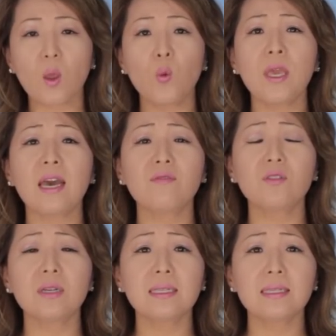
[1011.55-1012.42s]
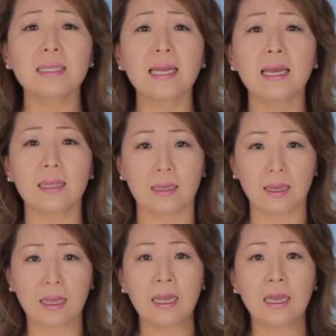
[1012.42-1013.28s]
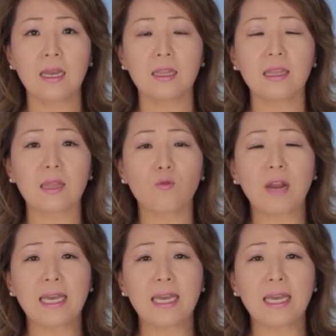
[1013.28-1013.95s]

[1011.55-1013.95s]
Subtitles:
We have to understand that